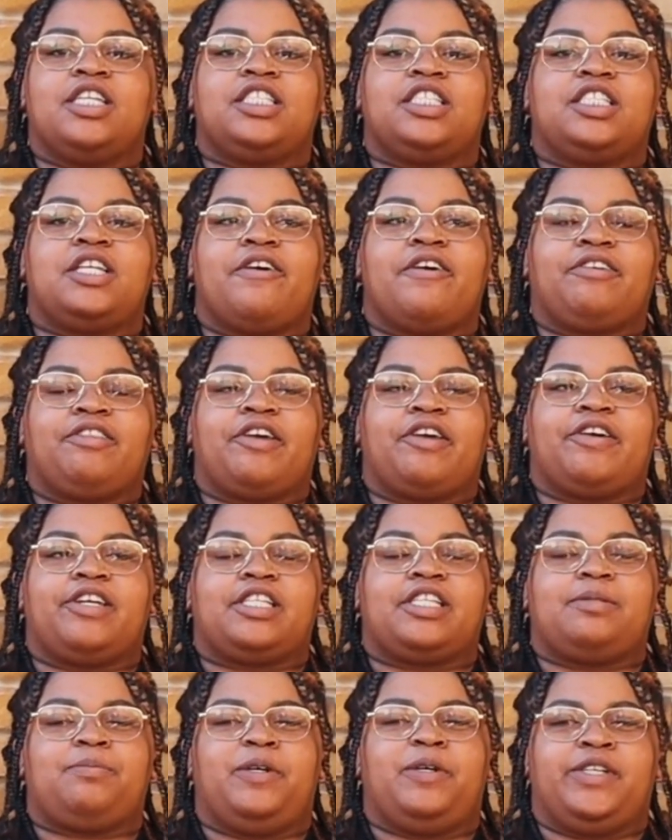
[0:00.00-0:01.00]
sharing their
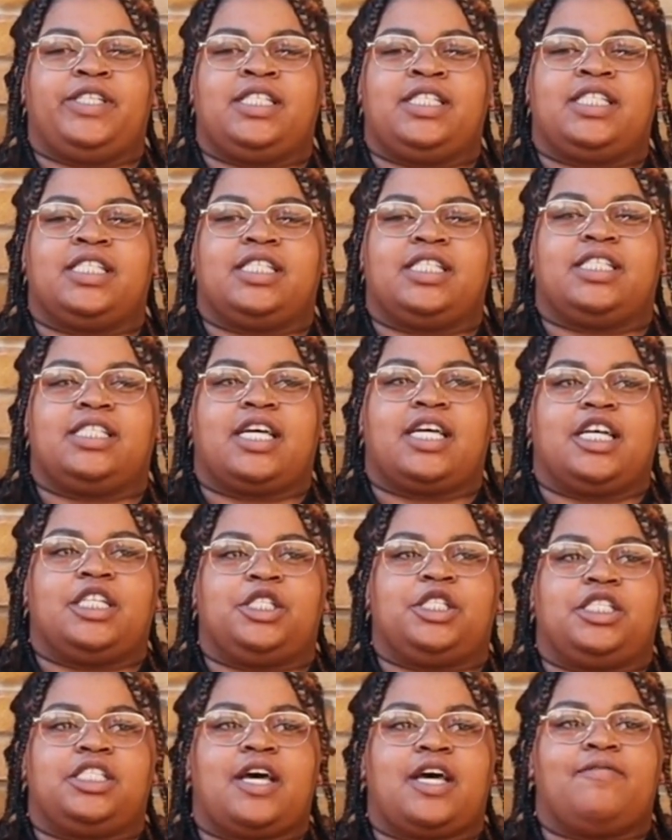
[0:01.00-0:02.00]
experiences
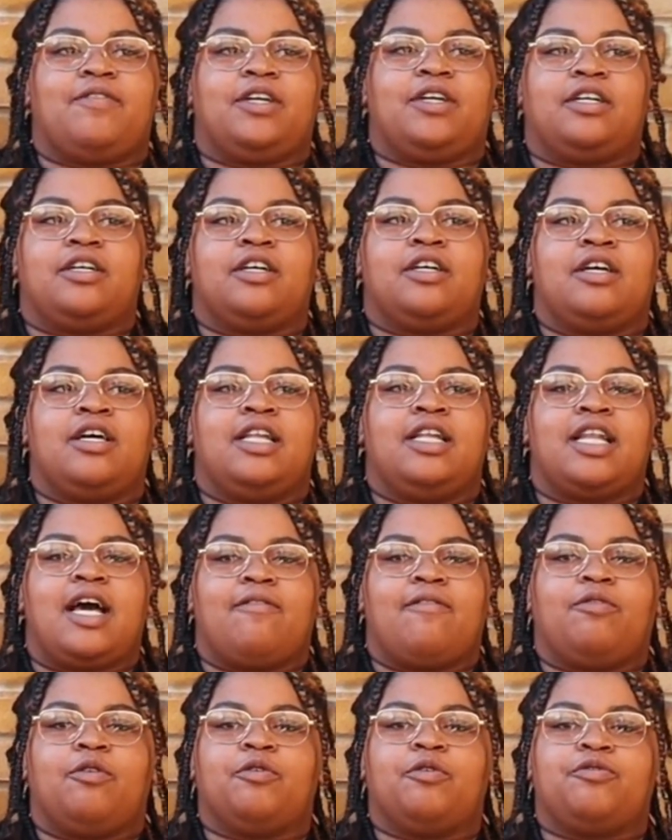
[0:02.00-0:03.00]
and just having
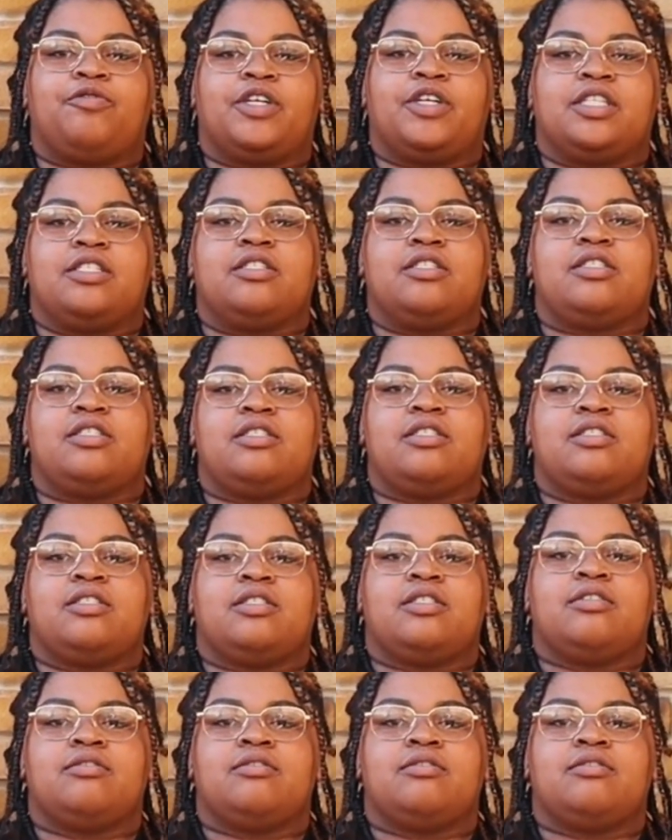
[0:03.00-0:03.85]
lifelong friends.